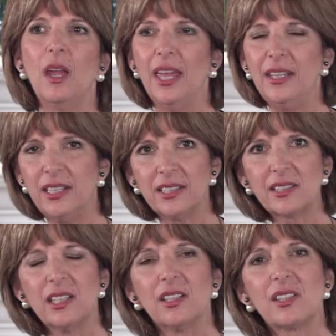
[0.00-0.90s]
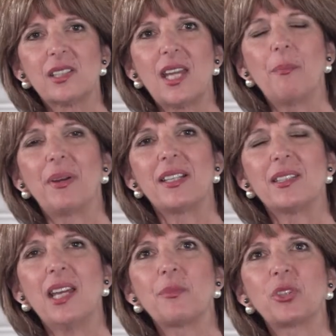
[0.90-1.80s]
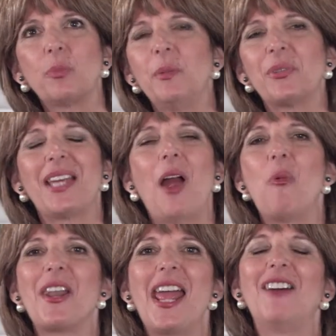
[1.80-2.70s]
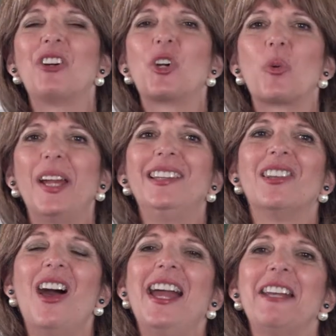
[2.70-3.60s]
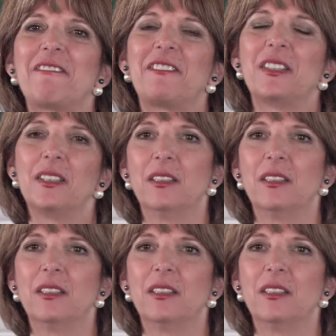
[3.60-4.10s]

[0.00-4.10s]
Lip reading: And it is step by step. So people say, I want to have a great life.